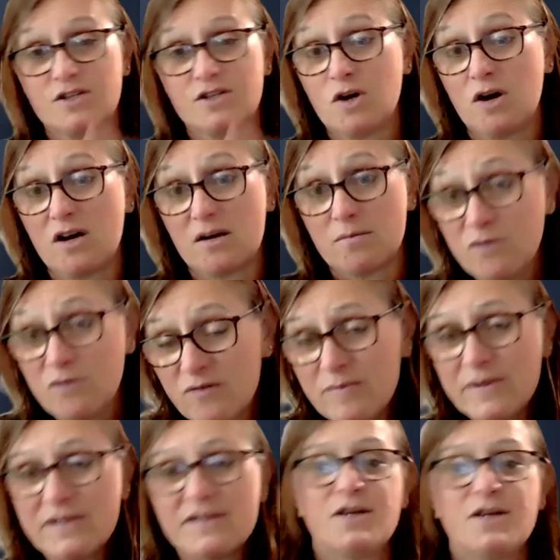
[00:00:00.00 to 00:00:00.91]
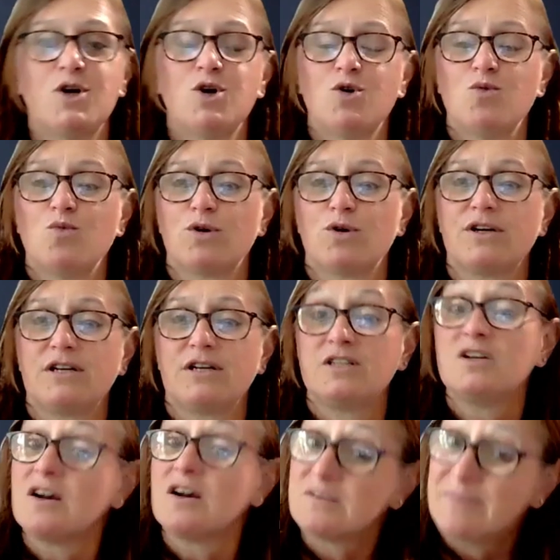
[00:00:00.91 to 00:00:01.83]
we're going to talk movement, we're
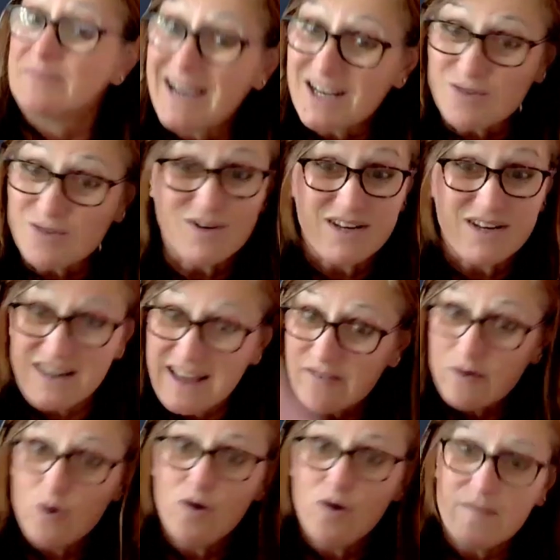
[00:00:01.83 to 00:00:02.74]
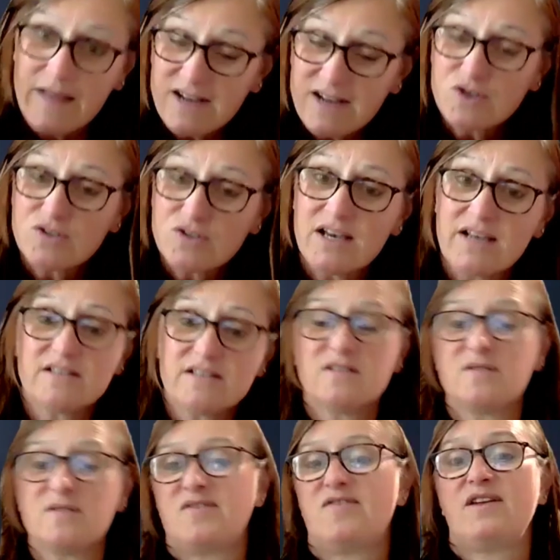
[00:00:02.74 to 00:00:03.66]
going to talk going to have
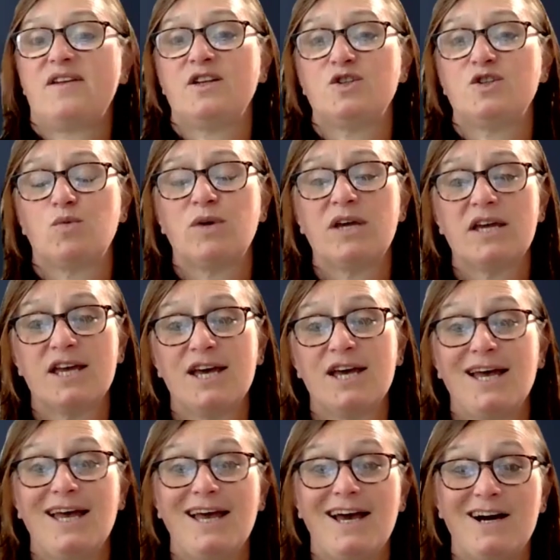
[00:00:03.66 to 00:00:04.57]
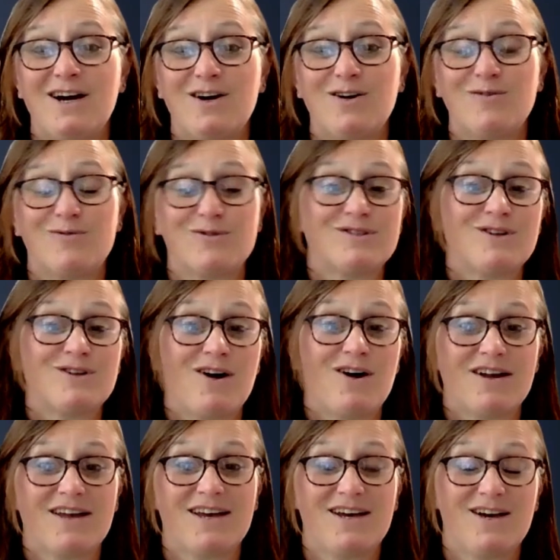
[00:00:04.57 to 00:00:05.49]
exercises each week. We'll
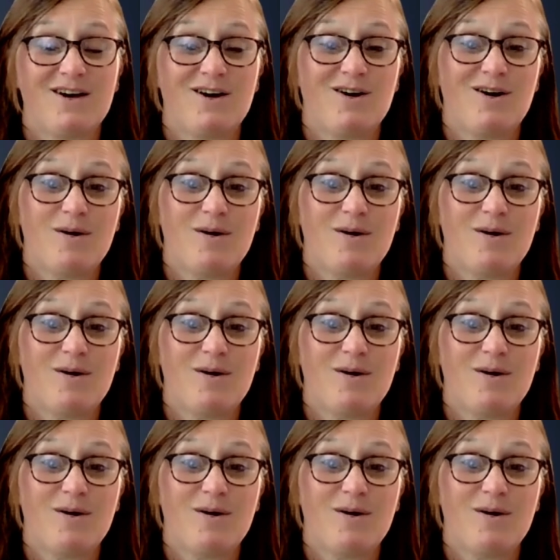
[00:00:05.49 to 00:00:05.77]
talk